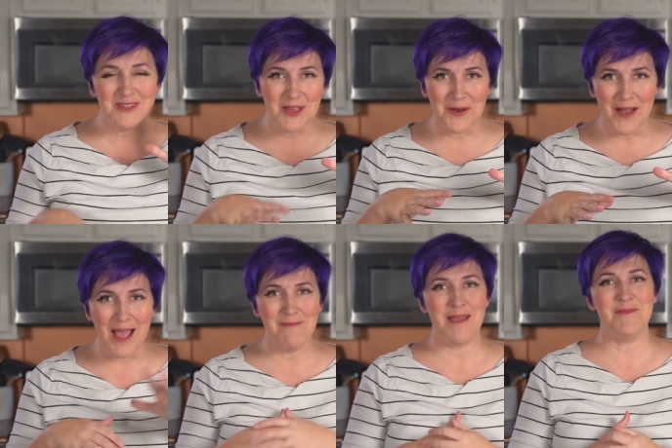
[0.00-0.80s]
so
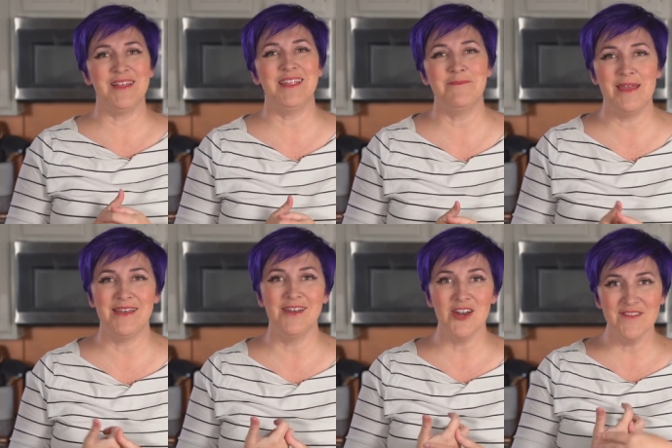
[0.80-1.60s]
I might be a little
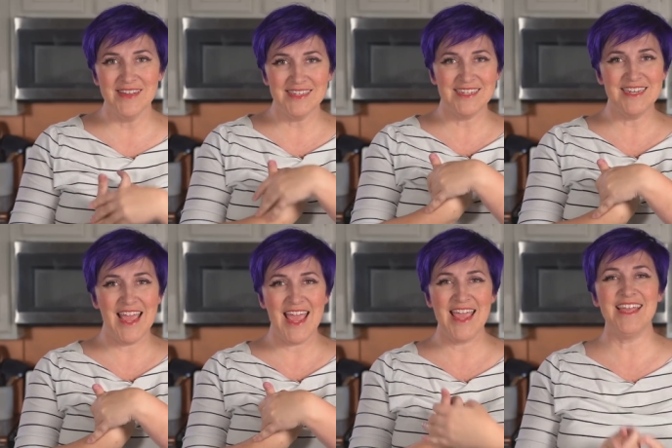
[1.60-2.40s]
bit nervous
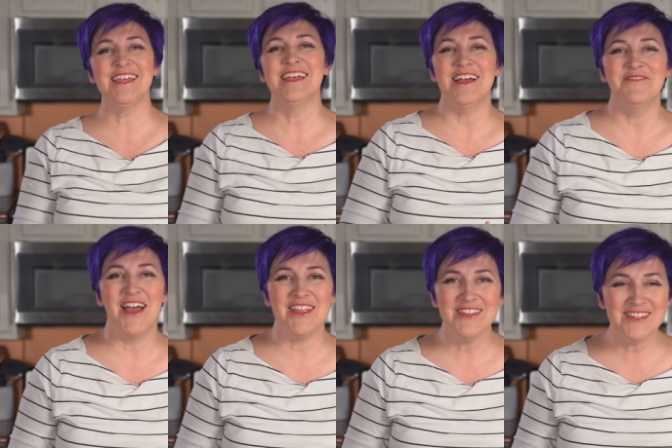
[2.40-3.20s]
today. I'm
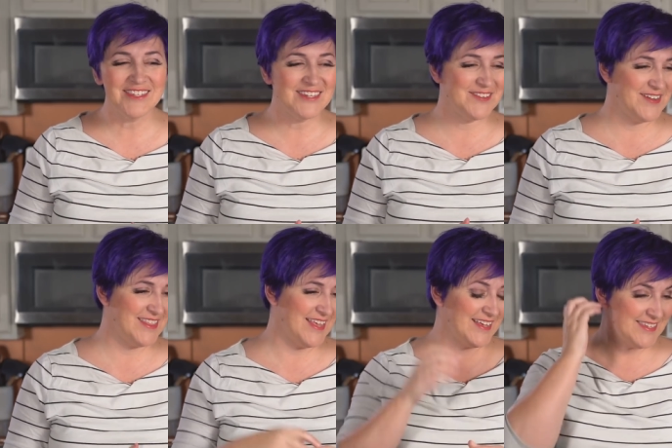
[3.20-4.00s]
not used to
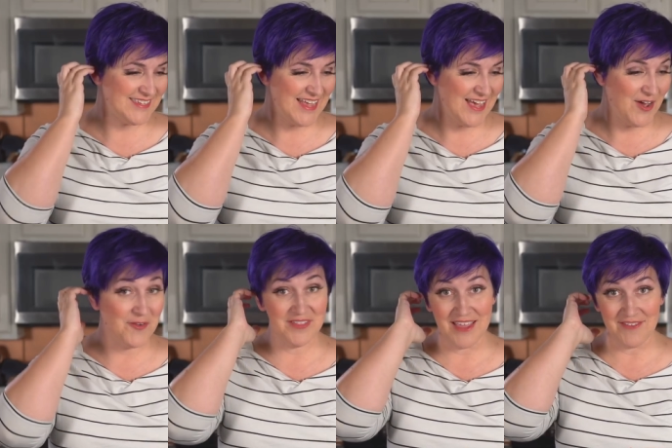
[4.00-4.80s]
doing this.
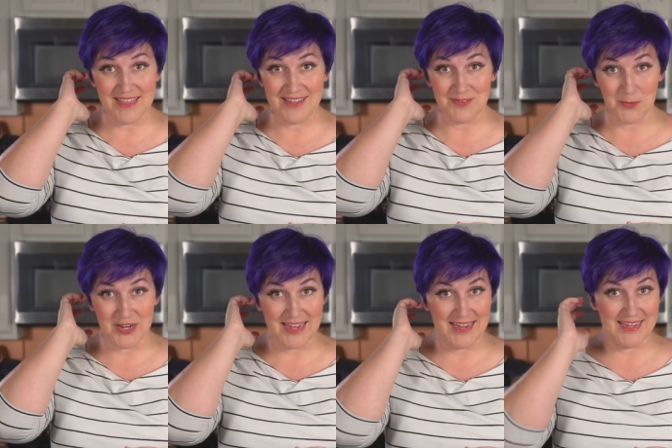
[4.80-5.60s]
Hopefully everything is
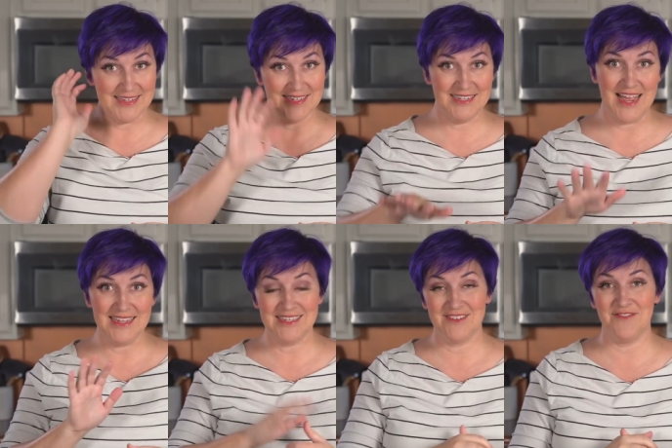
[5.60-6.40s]
working
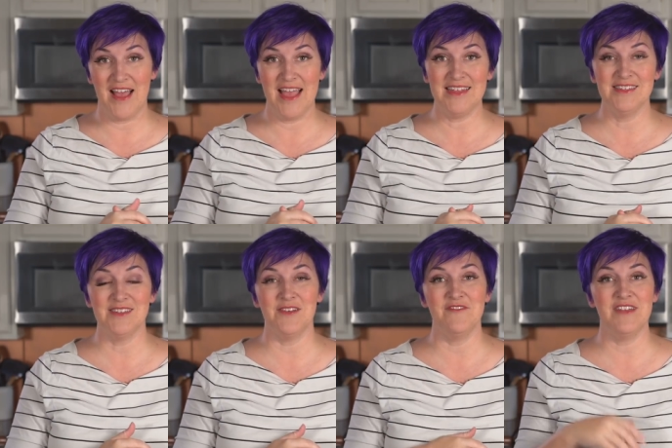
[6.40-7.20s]
just fine.
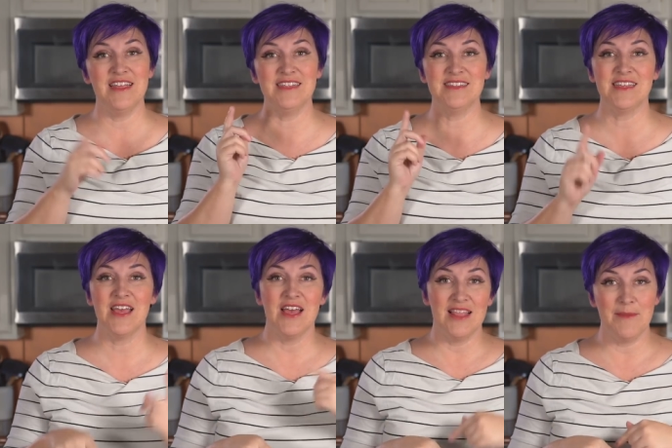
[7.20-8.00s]
So if it is,
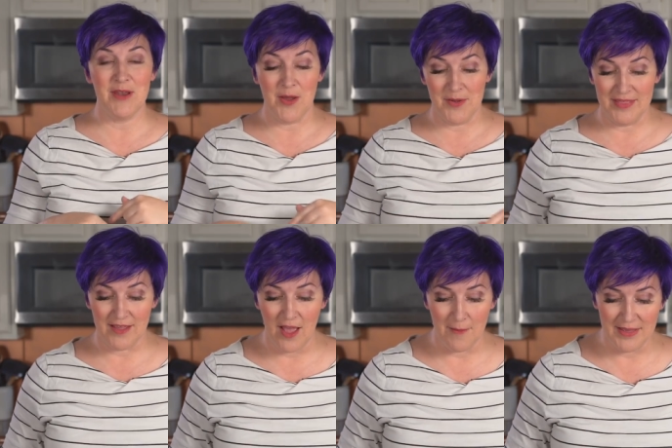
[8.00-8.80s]
let me know in the
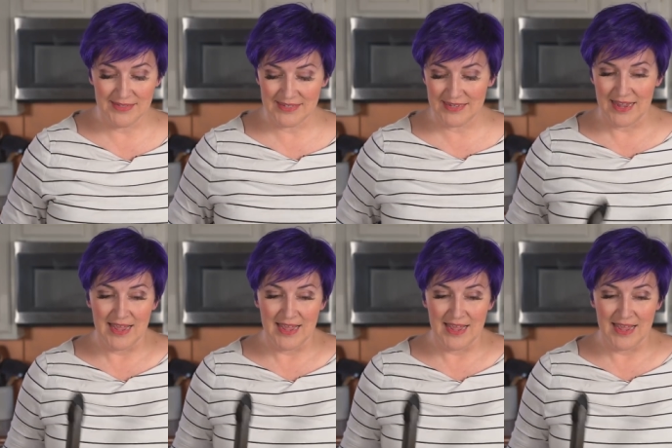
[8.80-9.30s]
comments.